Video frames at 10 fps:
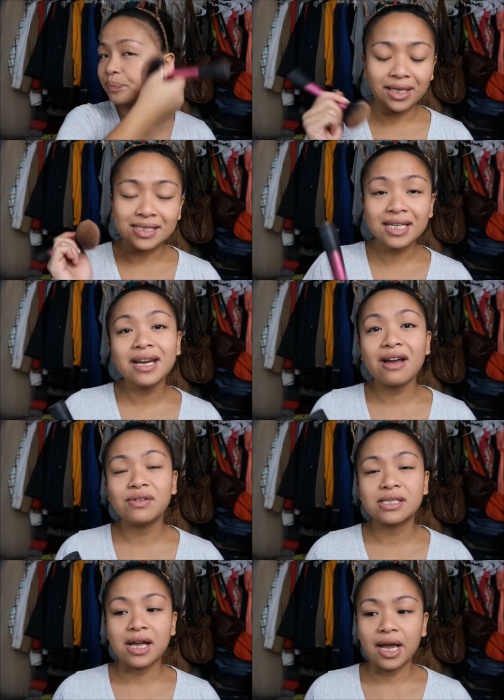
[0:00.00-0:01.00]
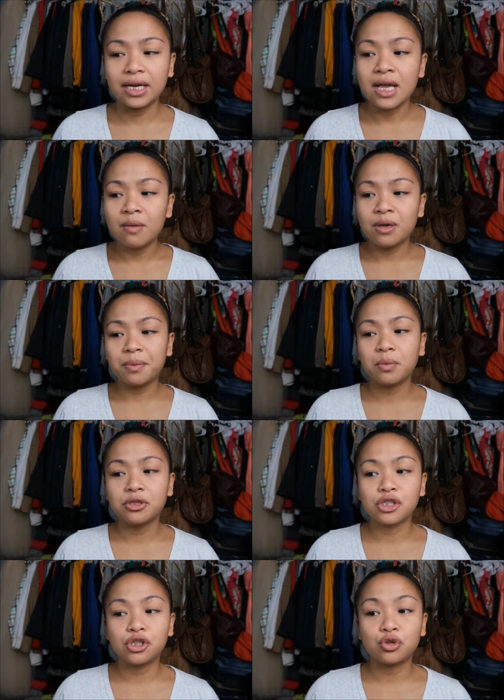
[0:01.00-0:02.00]
When they did have a sign, people
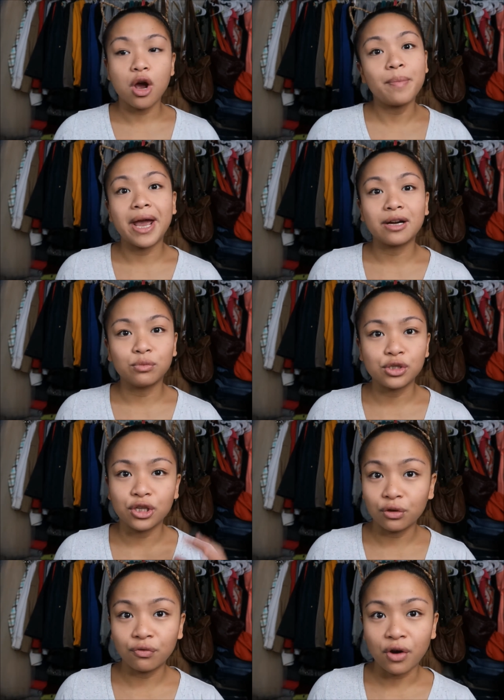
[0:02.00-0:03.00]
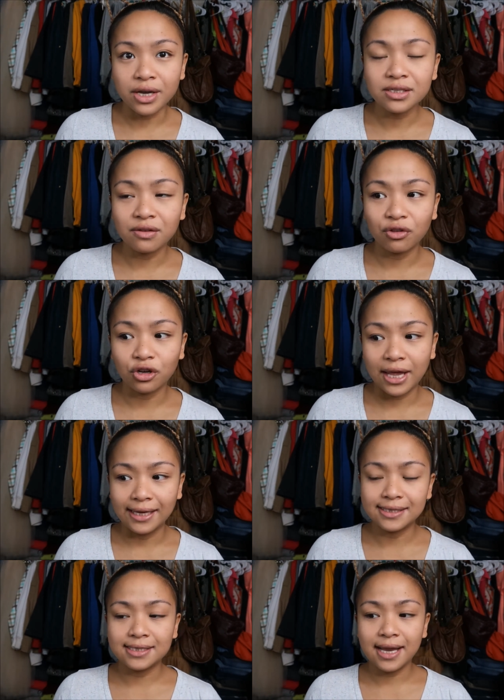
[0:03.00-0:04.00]
would just drop animals at the front of their
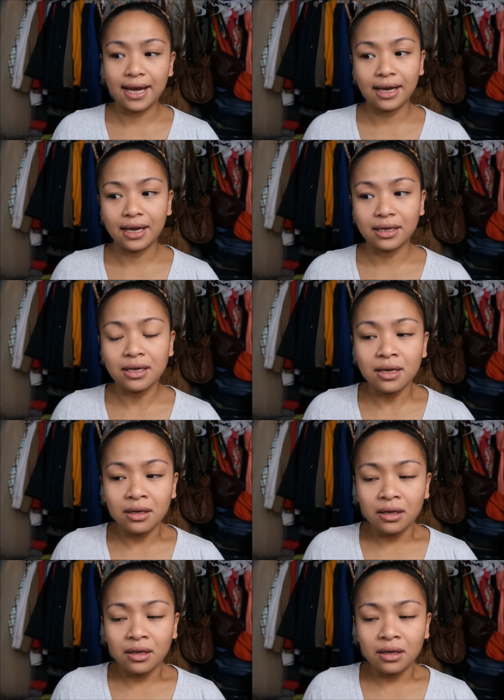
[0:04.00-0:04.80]
gate, and